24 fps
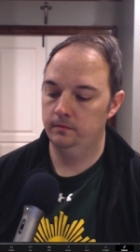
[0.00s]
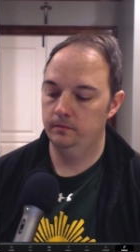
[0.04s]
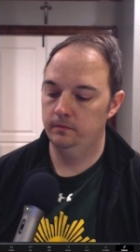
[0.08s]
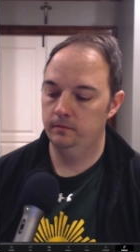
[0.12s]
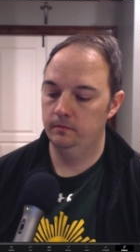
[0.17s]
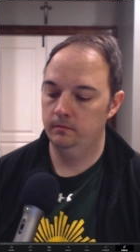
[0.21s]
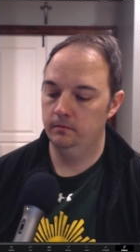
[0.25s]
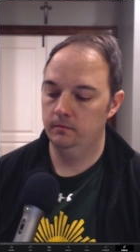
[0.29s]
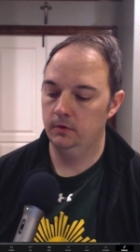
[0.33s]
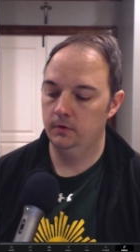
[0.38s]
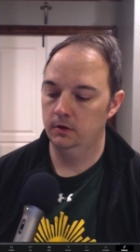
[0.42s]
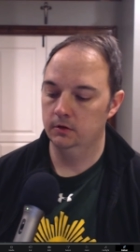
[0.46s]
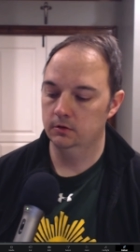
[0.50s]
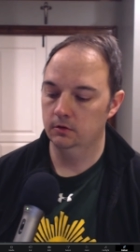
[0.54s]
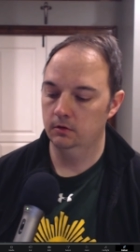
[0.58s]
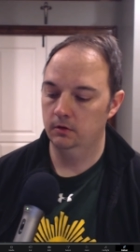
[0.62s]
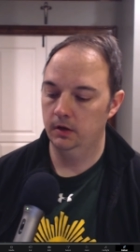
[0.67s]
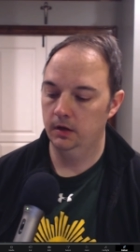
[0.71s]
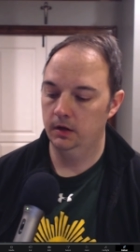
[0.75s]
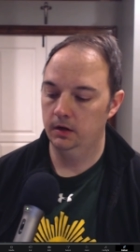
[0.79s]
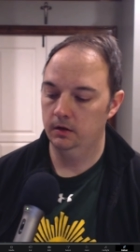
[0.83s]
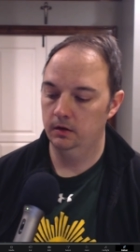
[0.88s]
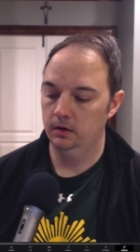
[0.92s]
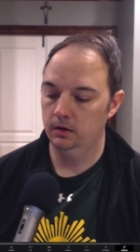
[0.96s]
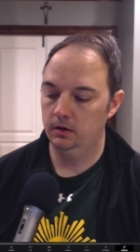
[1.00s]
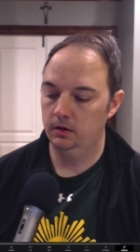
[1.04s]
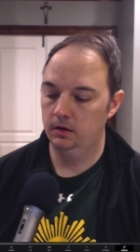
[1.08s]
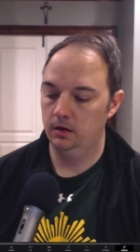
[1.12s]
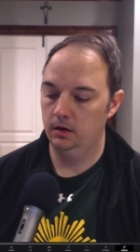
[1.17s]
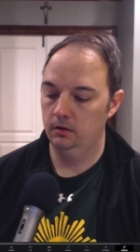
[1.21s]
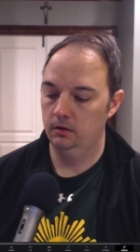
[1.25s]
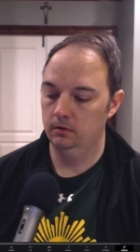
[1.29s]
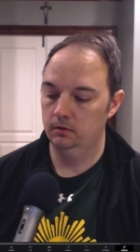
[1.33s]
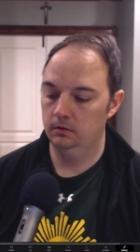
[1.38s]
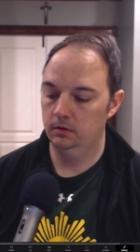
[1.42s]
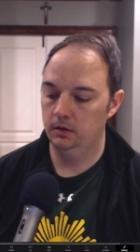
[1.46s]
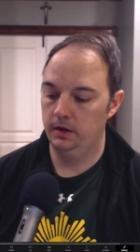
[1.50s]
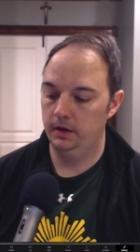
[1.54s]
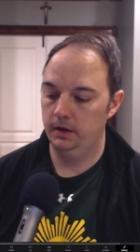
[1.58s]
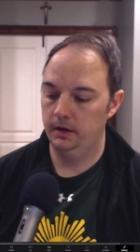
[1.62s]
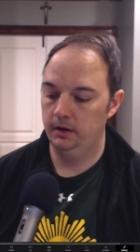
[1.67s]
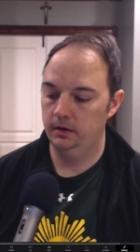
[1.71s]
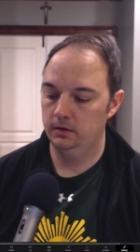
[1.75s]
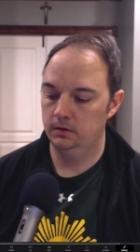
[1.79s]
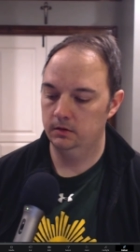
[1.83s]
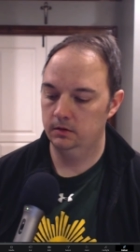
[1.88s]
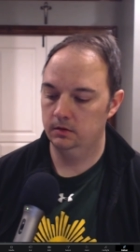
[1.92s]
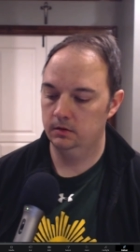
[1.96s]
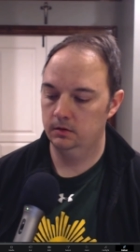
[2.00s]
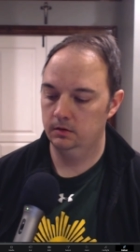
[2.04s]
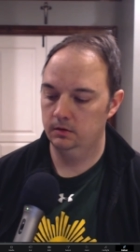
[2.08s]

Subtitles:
Also got a color light.